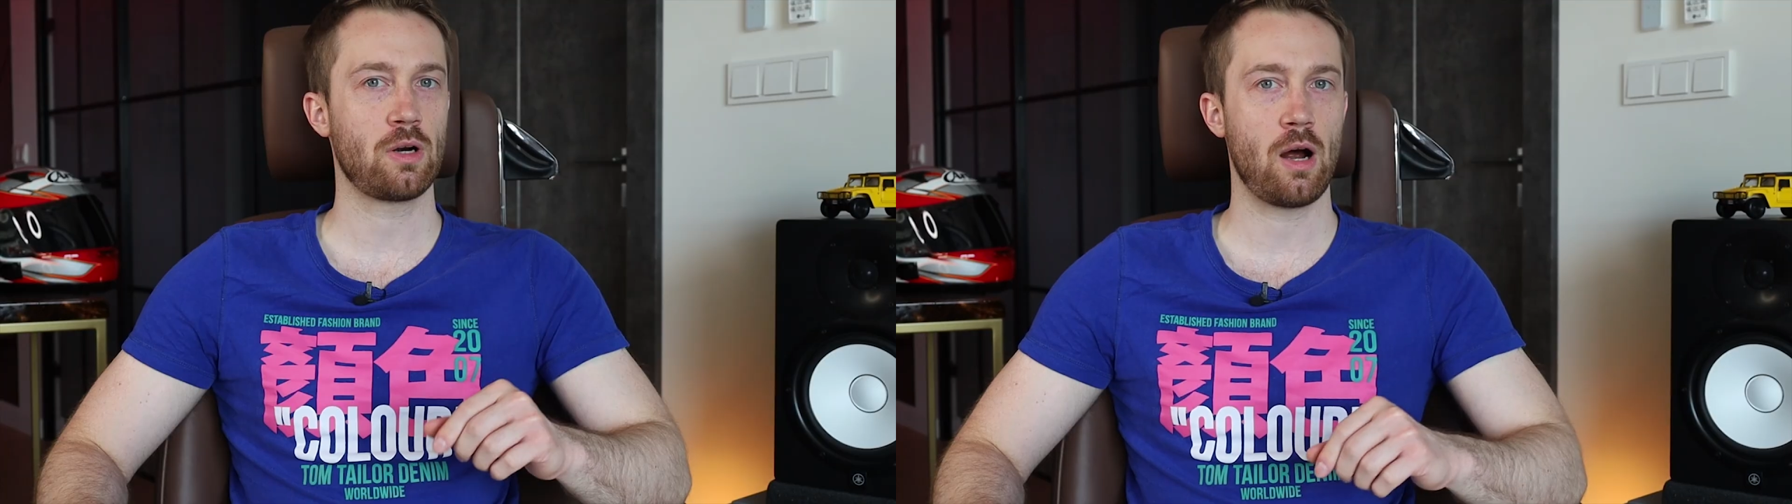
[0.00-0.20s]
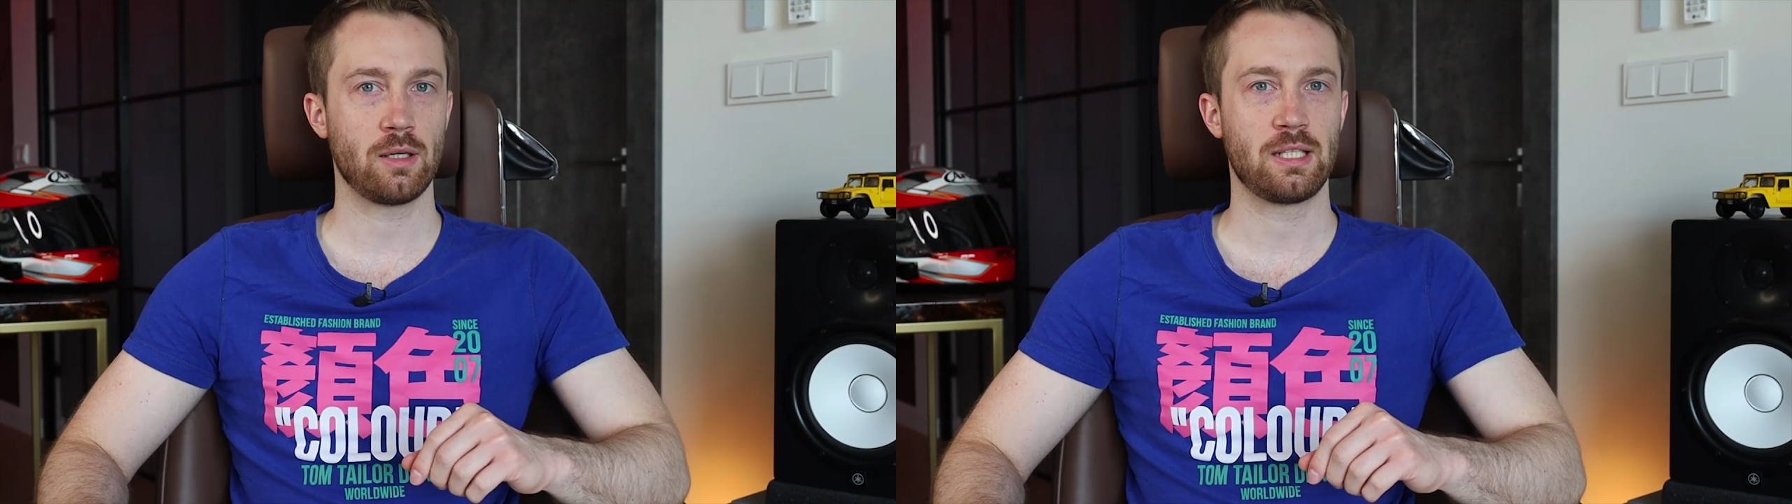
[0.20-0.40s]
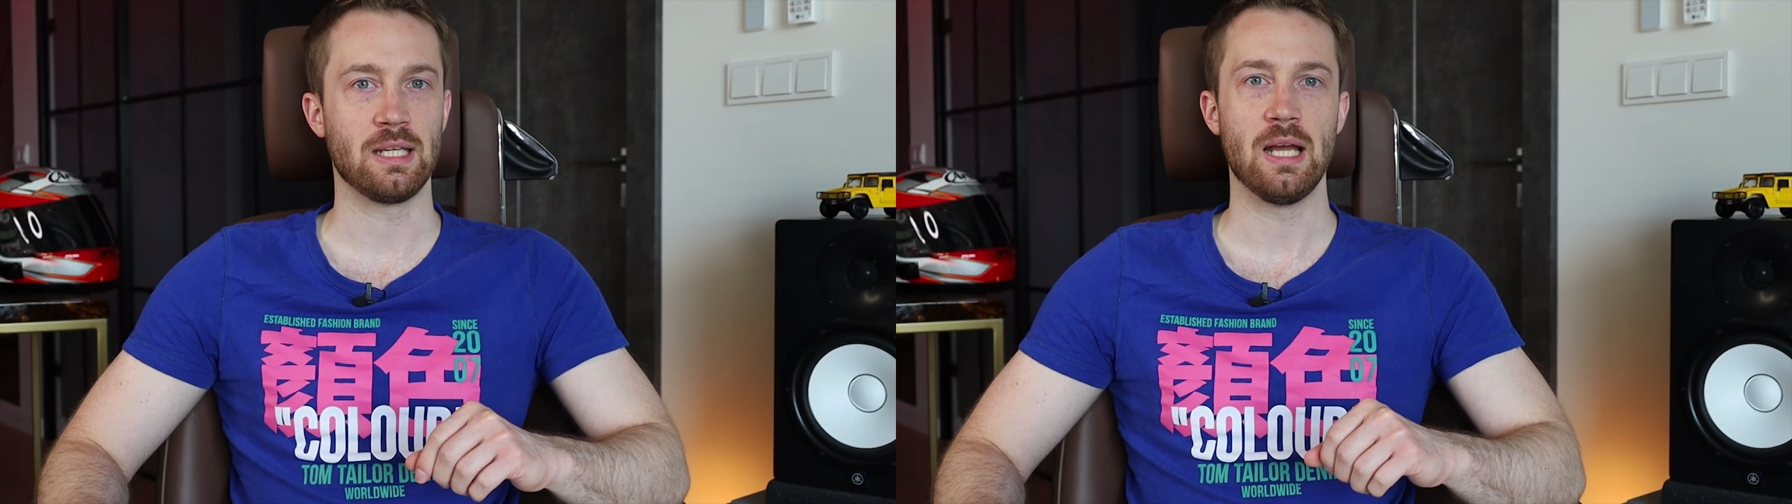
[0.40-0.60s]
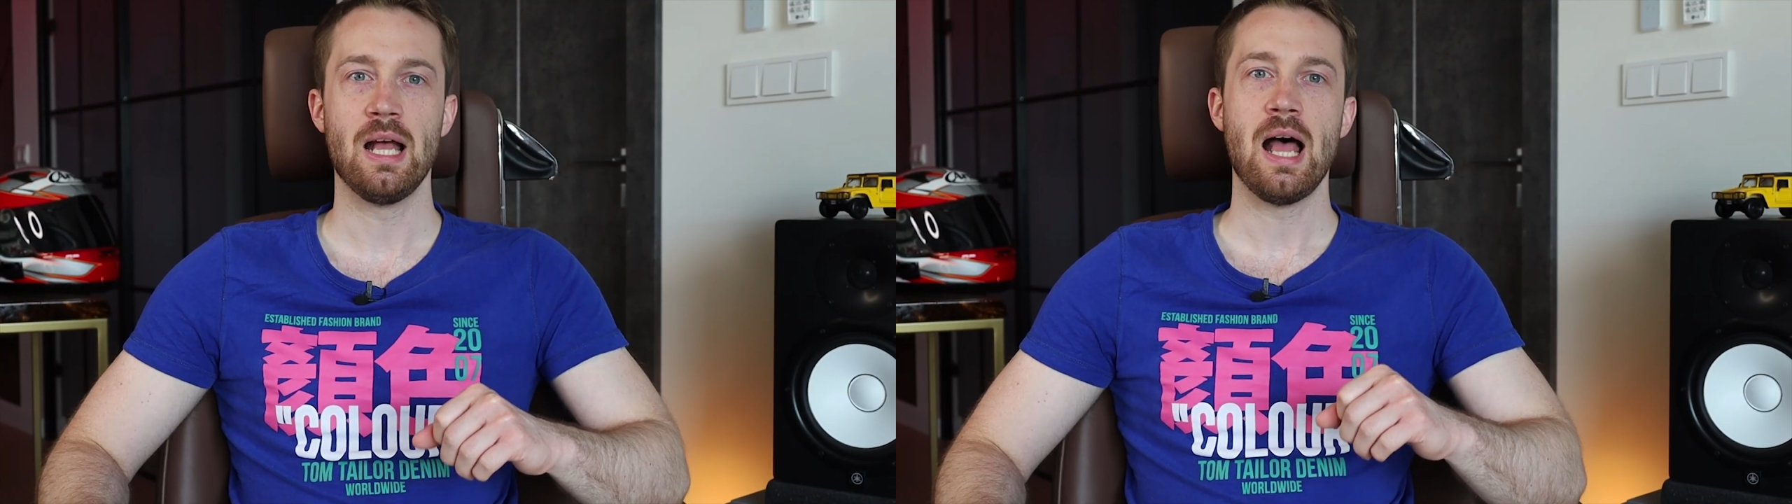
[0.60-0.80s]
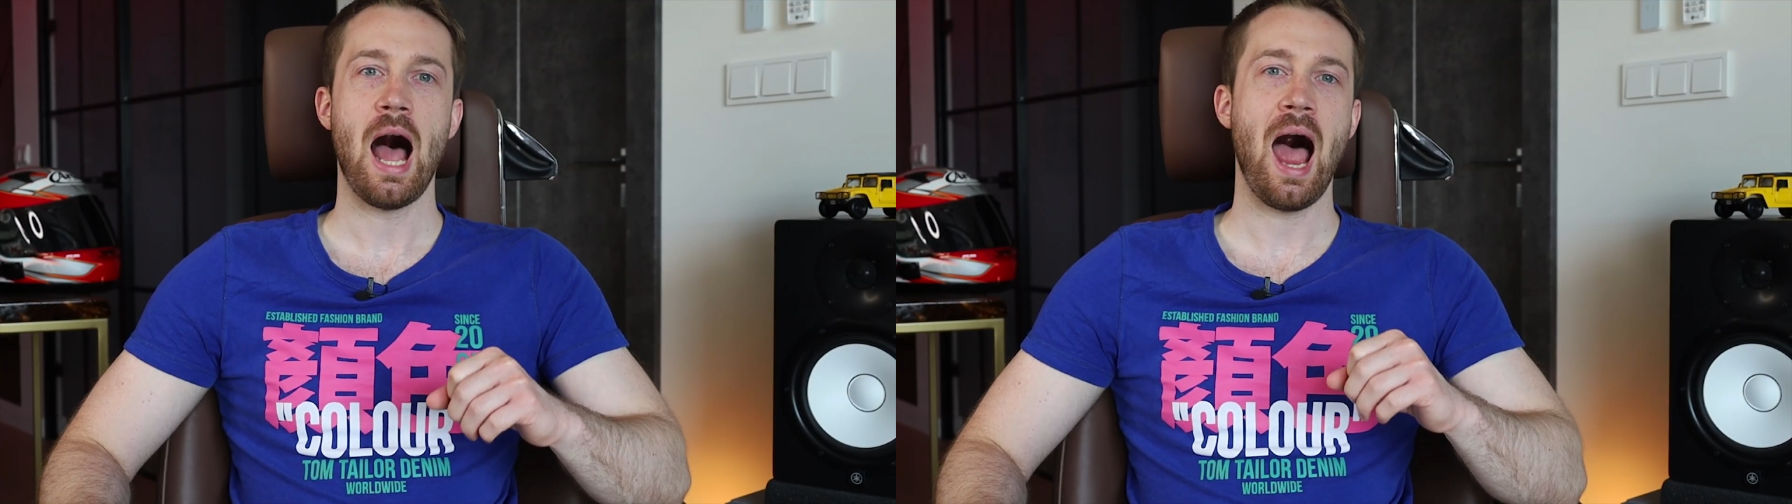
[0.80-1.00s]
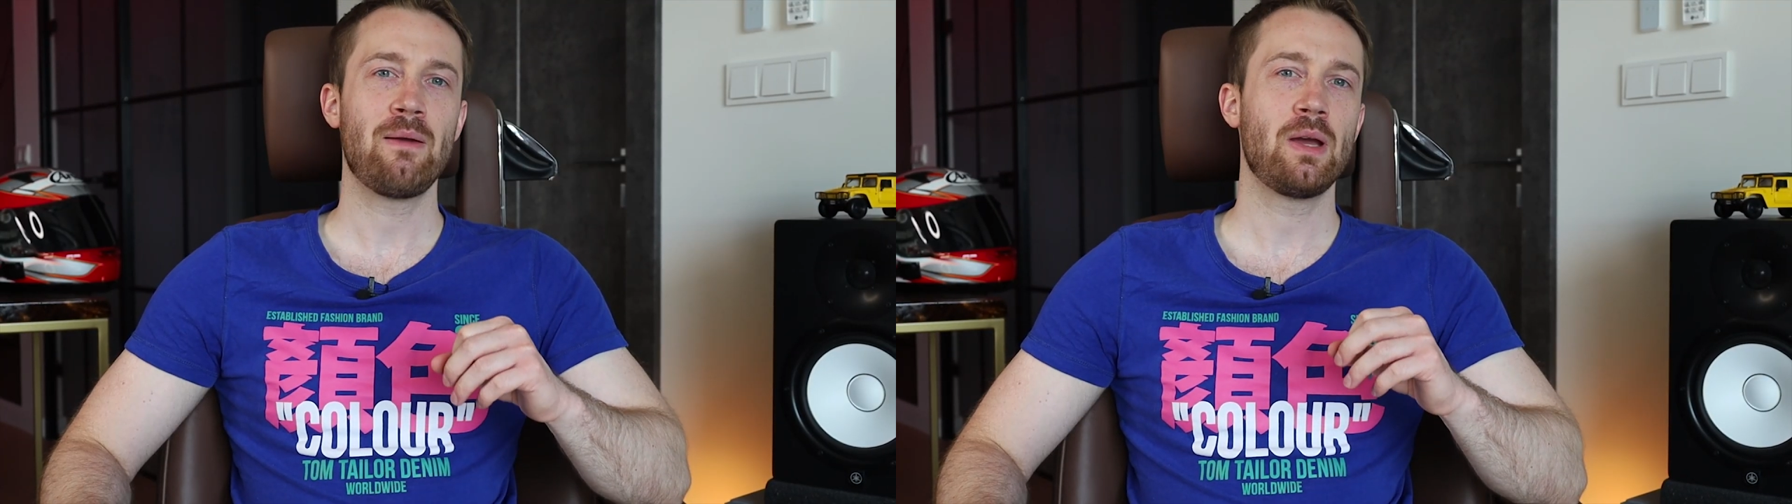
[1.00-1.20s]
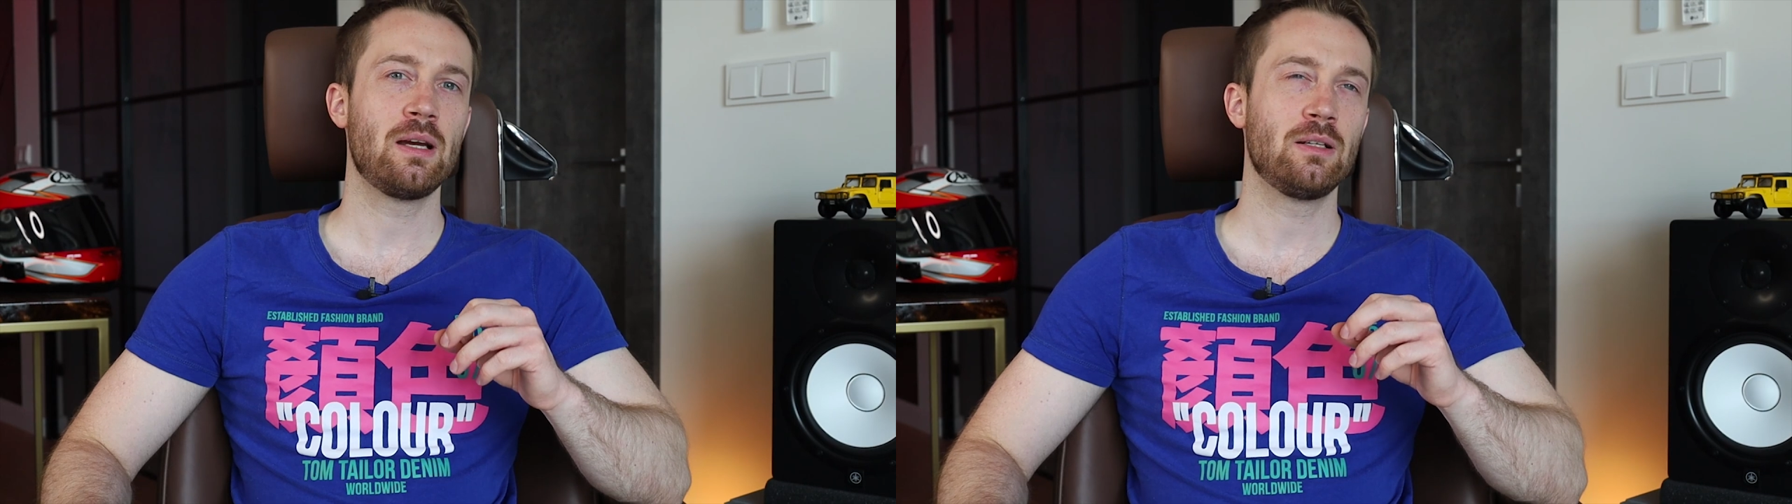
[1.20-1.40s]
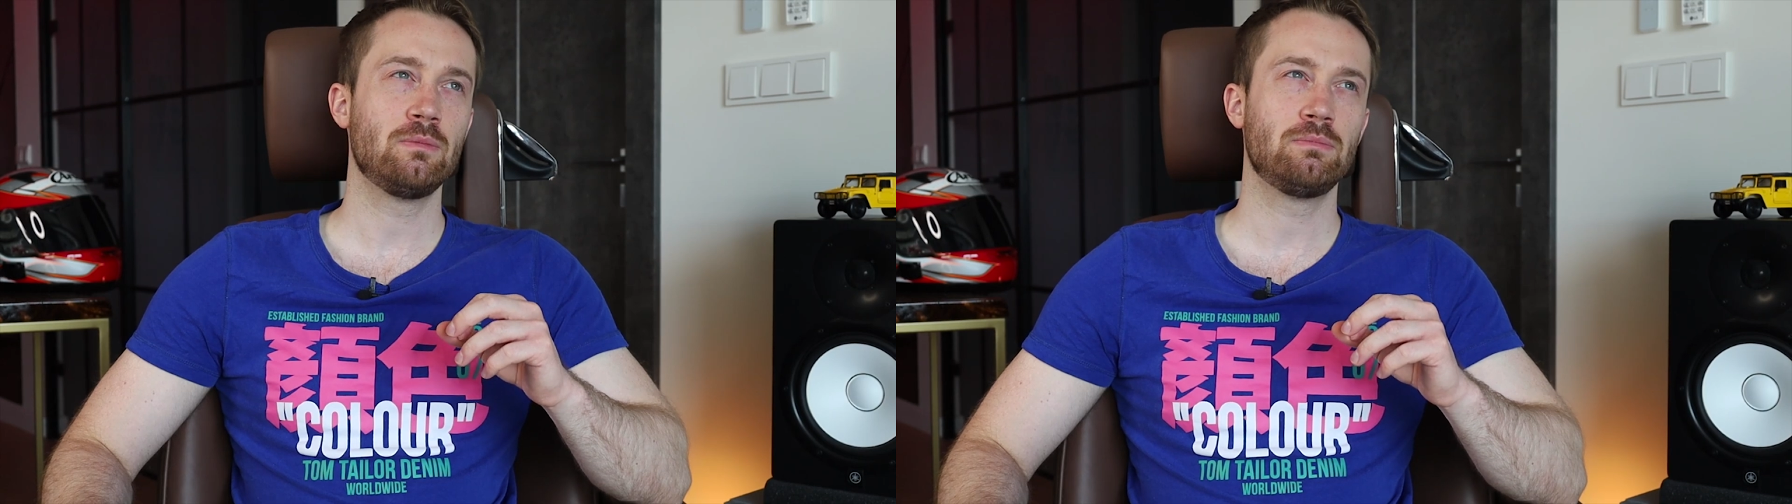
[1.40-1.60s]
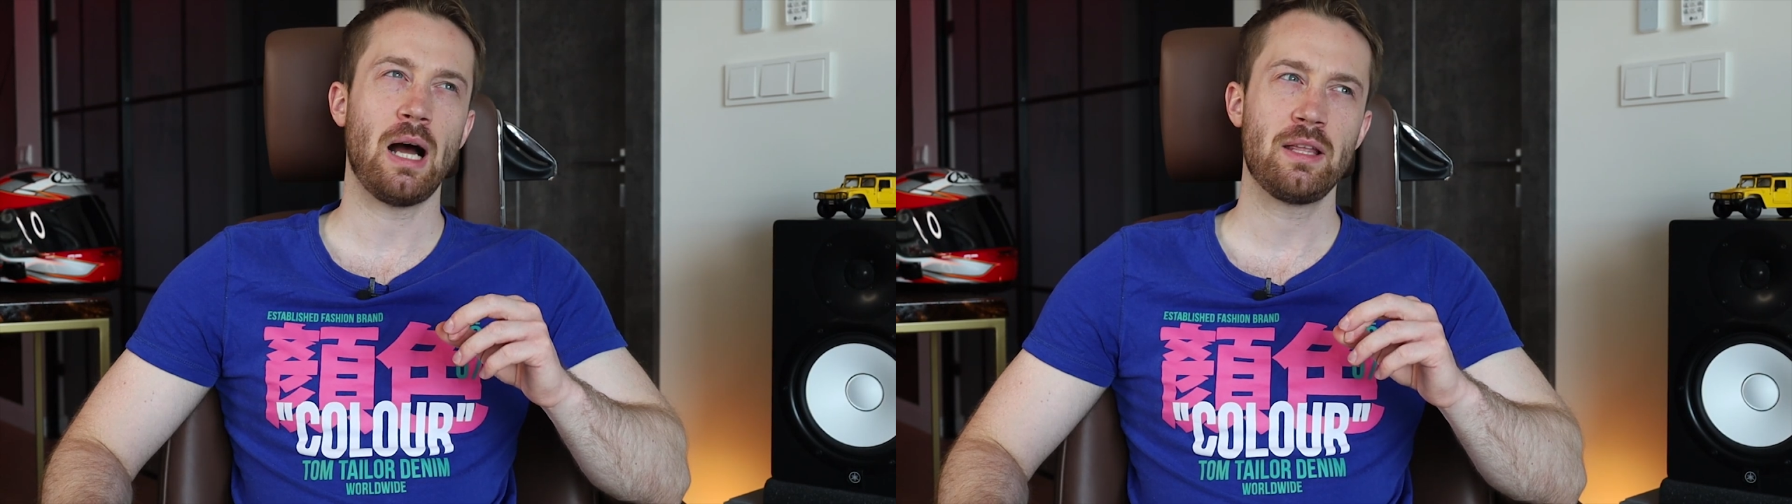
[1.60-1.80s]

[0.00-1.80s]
RT. I